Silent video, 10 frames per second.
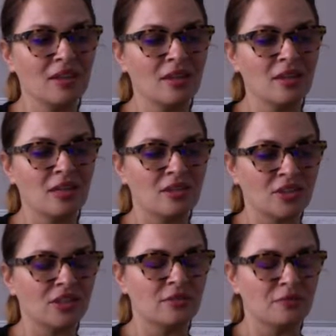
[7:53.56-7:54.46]
it's
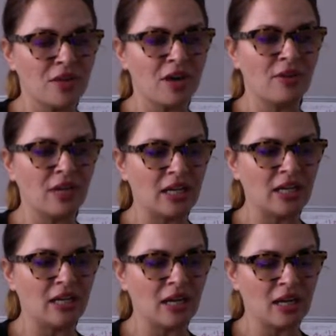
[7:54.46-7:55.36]
just
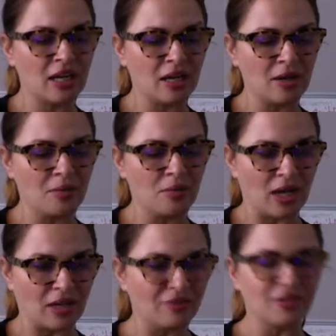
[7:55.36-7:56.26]
very
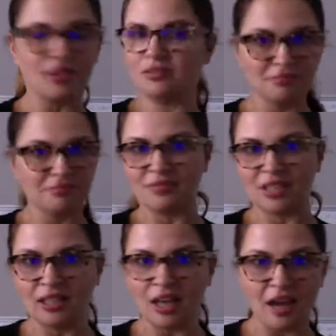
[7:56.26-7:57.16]
relevant
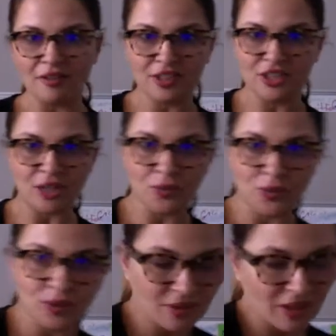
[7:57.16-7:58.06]
in life in
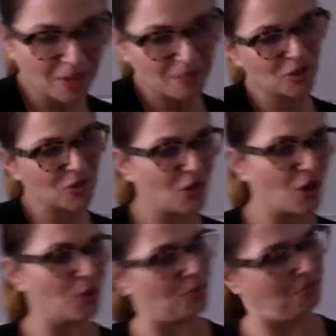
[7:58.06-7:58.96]
general to
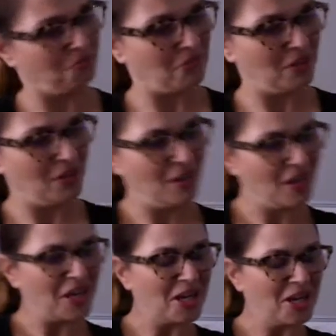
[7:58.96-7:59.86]
know
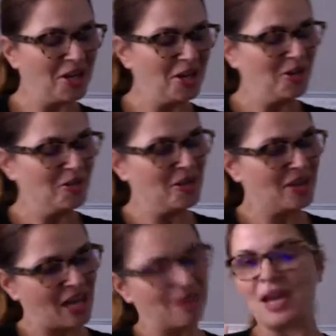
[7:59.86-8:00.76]

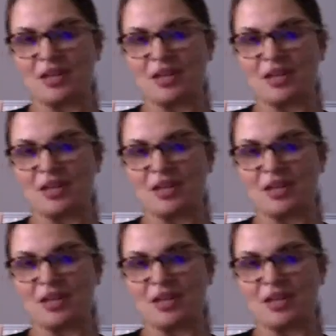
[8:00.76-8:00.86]
that about